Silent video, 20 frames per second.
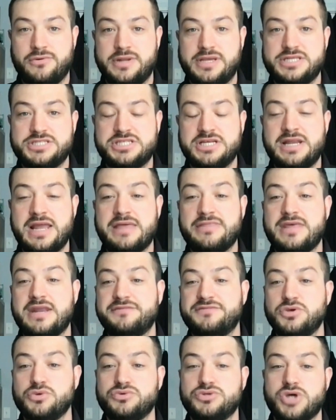region. And then
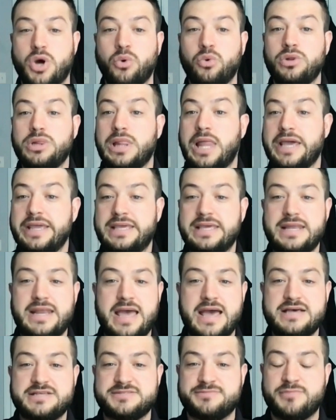if you don't like it
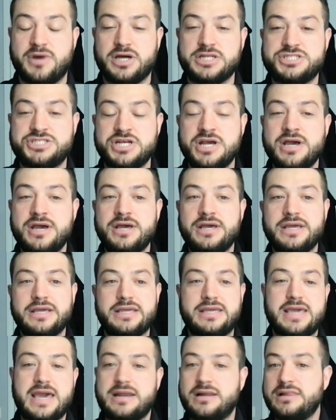as much,
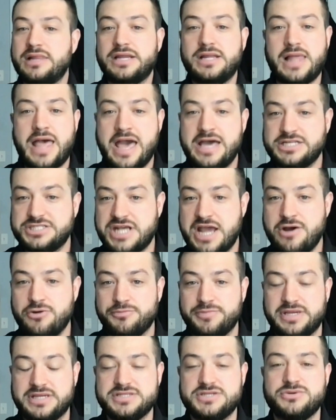get a little hedge
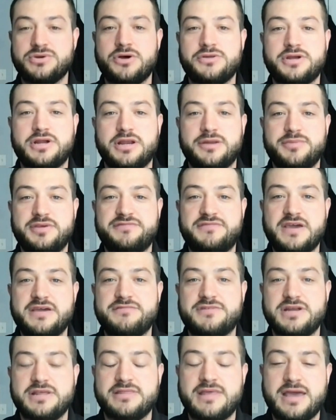out because you know they're going to be
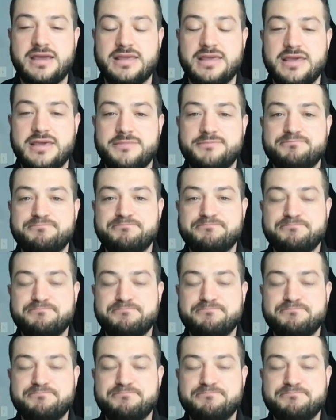favored in that game.